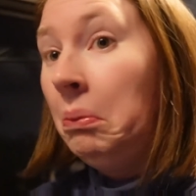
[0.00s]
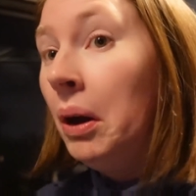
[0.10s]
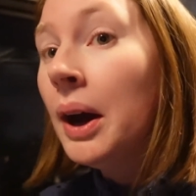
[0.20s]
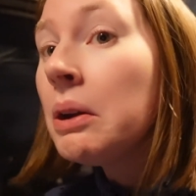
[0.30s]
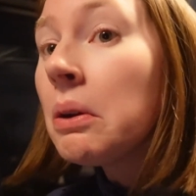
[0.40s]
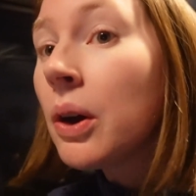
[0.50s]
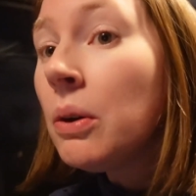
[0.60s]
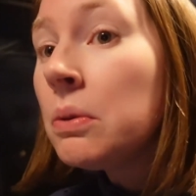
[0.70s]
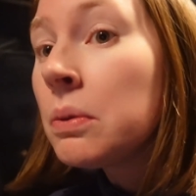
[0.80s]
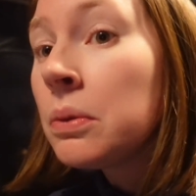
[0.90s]
I don't know.
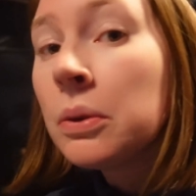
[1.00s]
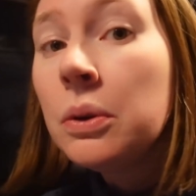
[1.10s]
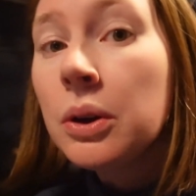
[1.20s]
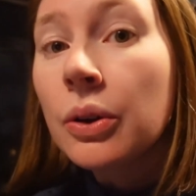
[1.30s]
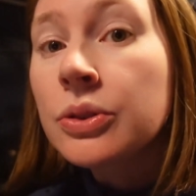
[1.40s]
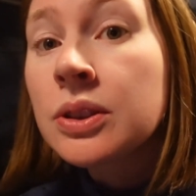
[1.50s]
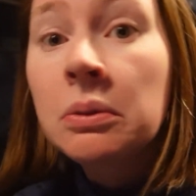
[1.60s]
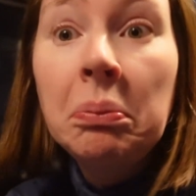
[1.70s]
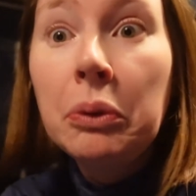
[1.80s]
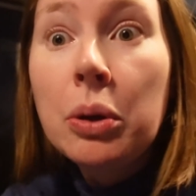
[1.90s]
Who knows?
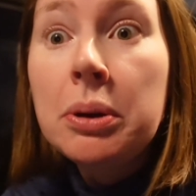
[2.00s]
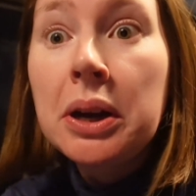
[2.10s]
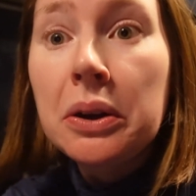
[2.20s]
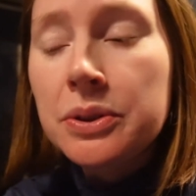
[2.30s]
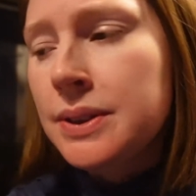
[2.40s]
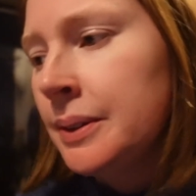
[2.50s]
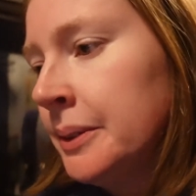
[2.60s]
Nobody knows.